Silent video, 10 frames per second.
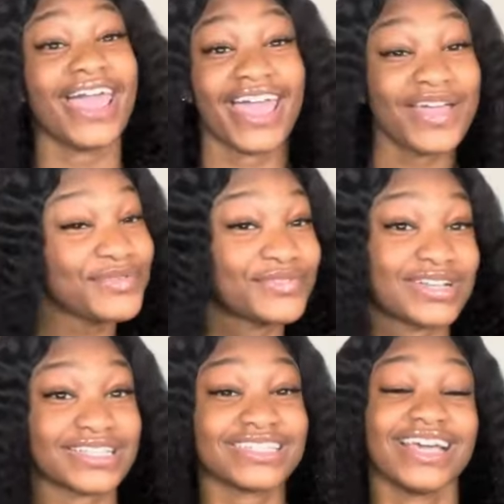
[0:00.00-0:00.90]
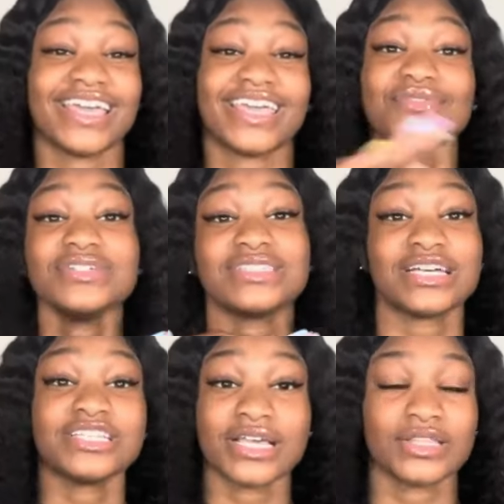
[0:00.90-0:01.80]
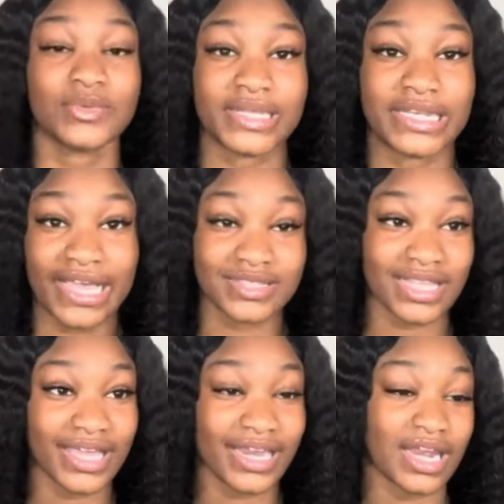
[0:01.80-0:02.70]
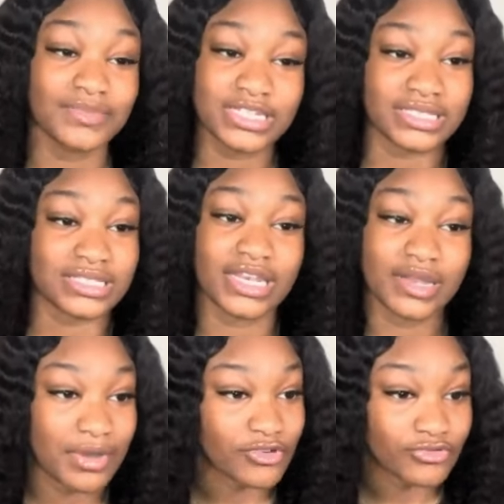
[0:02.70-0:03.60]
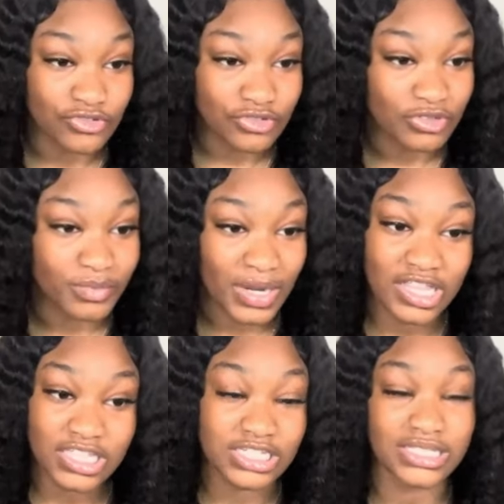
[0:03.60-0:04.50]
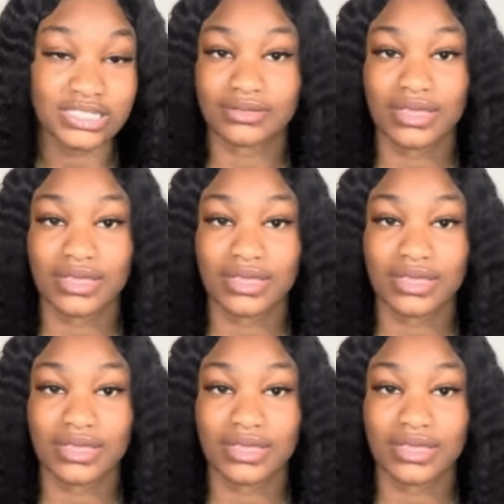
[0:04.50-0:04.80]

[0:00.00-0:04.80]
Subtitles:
happened was, it was such a gloomy day outside, and I'm just sitting in my room, probably just,